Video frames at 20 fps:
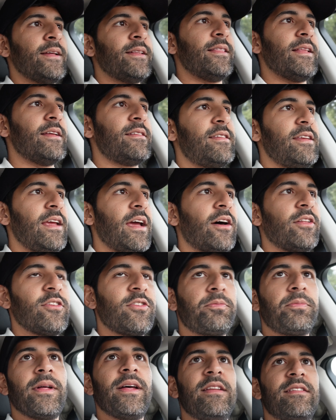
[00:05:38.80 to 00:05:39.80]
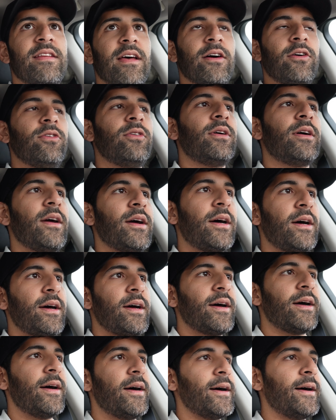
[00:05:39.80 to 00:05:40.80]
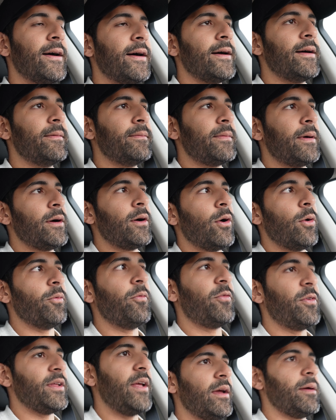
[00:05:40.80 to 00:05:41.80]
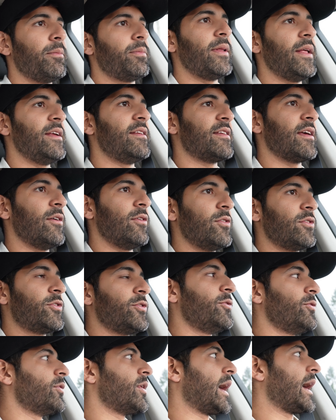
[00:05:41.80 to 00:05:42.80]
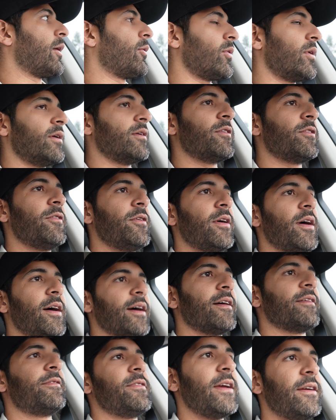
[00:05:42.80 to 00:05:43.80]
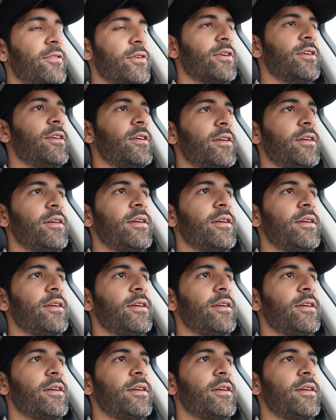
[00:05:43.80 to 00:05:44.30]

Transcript: let's see how this plays out. Hopefully it plays out to our favor.